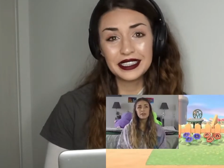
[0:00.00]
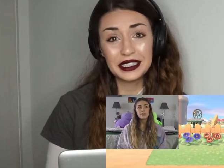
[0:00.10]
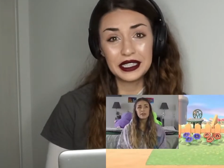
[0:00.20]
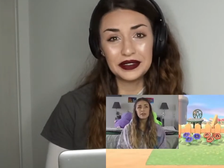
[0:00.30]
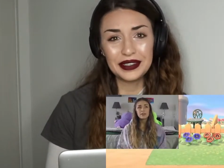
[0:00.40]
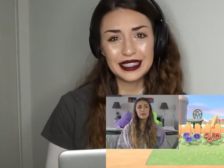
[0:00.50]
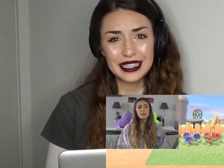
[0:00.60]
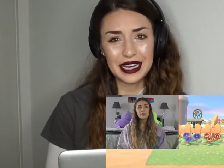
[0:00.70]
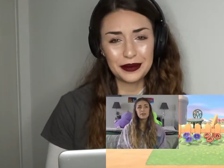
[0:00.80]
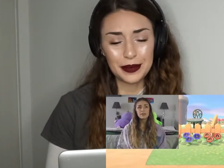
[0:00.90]
Diva and
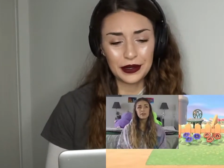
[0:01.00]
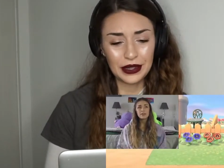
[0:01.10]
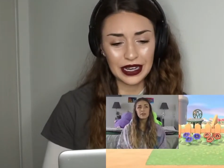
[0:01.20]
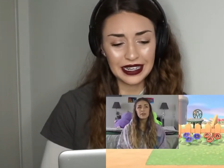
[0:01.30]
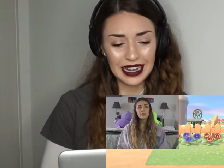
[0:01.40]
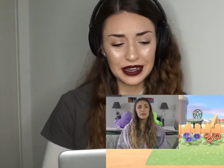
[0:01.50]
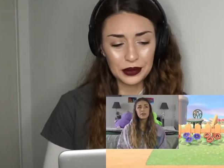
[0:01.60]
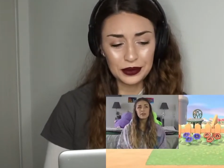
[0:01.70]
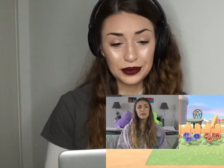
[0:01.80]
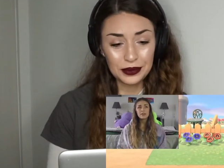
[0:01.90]
Sly are both gone
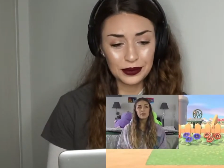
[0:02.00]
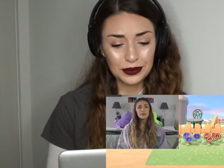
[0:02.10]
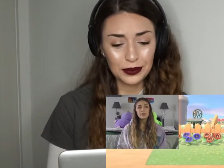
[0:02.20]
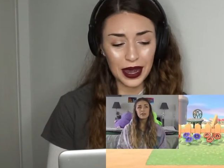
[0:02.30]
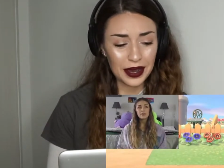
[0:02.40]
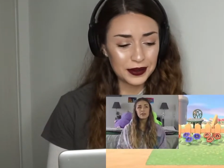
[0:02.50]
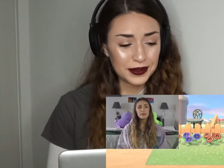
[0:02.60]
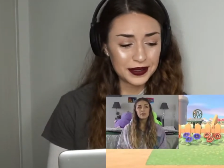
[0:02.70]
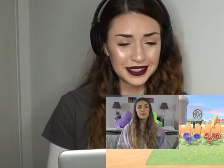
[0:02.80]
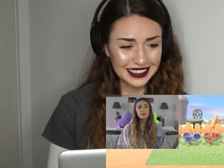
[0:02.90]
now. Wow.
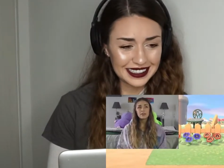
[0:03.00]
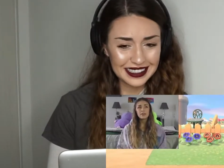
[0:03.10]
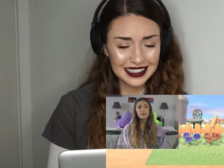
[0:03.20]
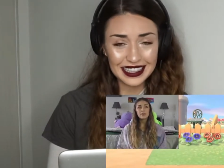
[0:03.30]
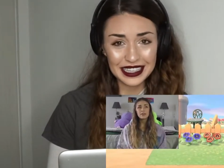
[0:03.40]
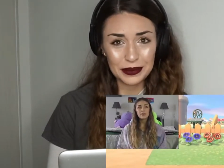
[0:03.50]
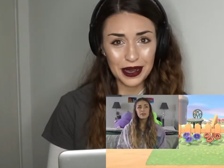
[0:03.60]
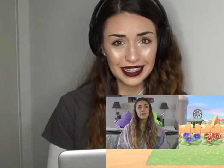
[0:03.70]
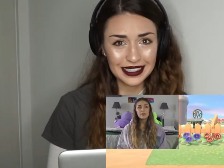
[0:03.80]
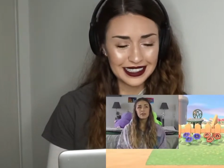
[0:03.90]
That's
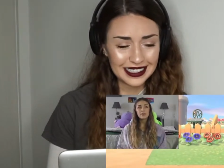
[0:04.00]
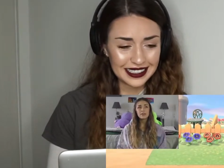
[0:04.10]
wild.